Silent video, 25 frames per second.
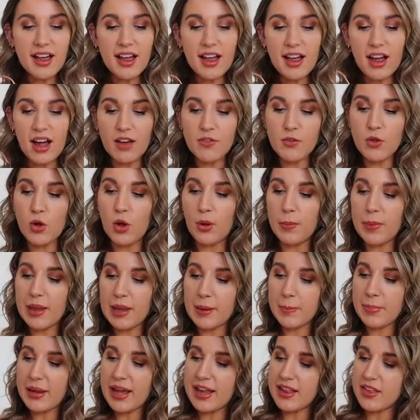I've got a
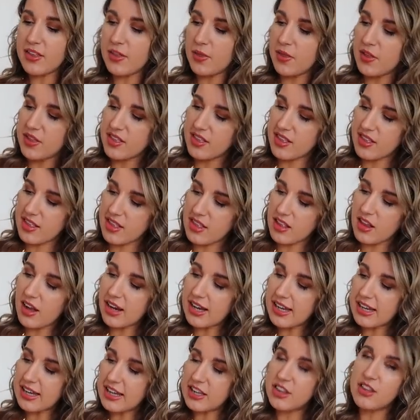pink blazer that's a
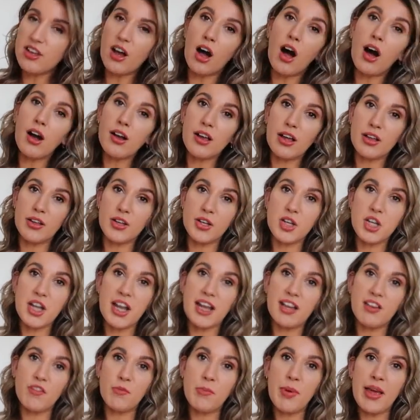slightly darker
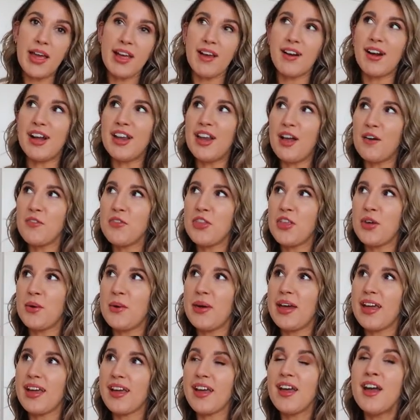shade of pink. I love
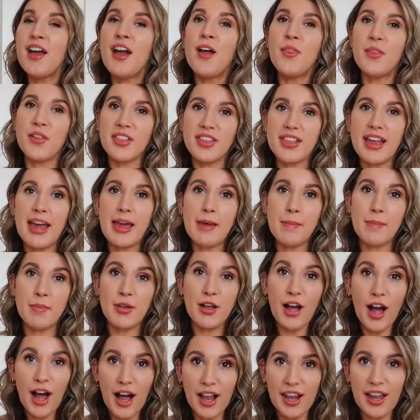doing the same
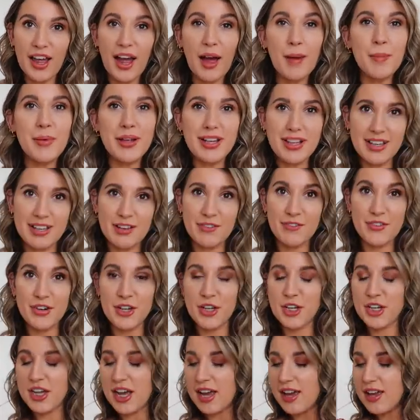color but in
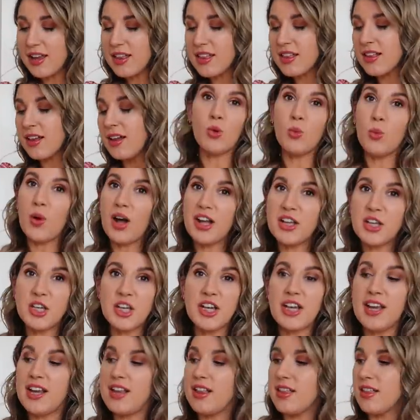different shades. Or white
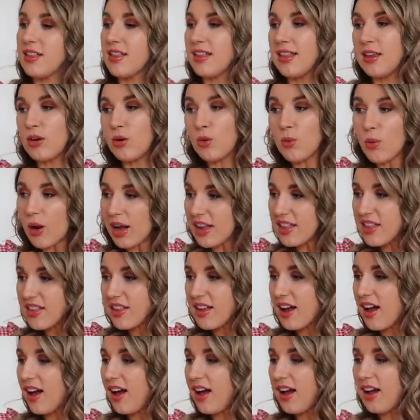jeans, little white
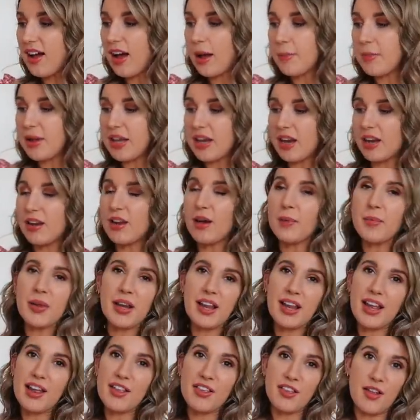skirt. I mean, I know I'm
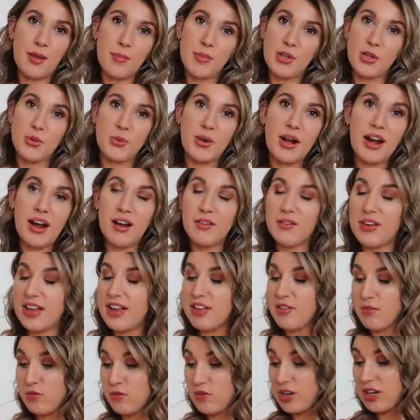gonna get so much wear out of
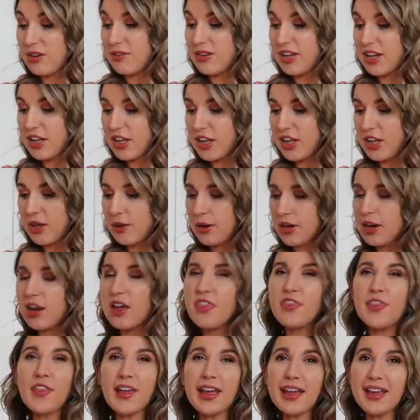it. It's really, really cute. And
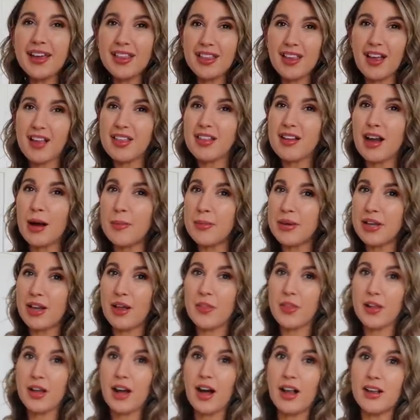I think it does come in
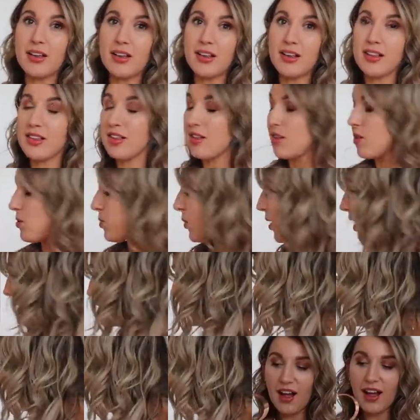other colors as
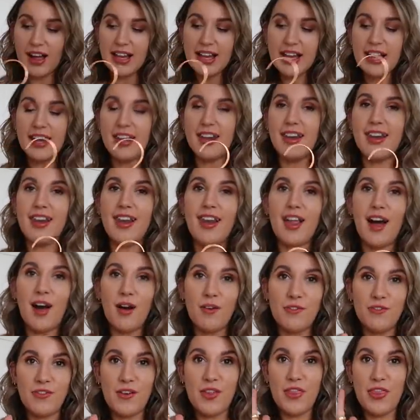well. I
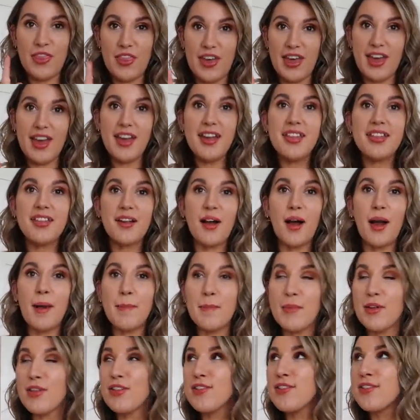love this.
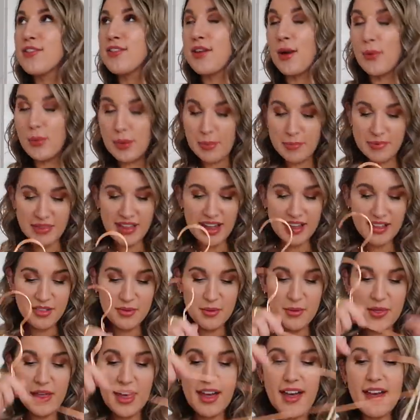I'm so
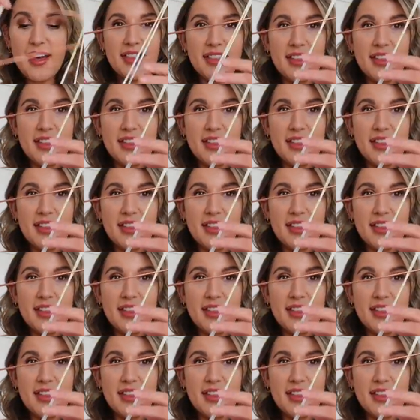obsessed with it.